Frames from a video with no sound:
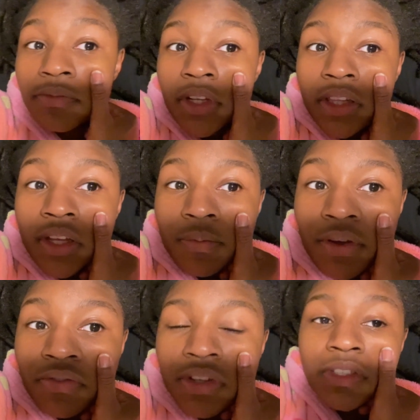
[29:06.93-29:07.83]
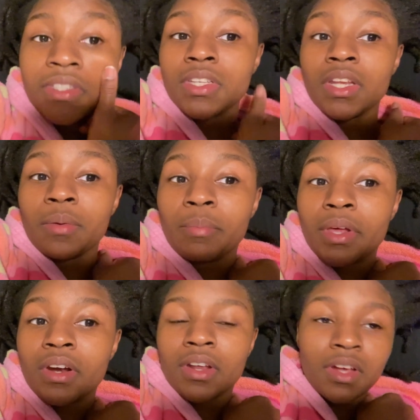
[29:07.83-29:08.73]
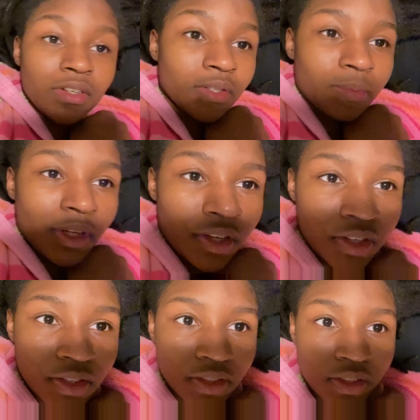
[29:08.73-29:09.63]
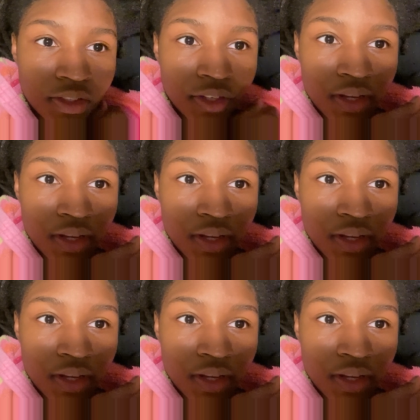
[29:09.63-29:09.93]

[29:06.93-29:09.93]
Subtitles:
I think my face is getting better, y'all, to be honest.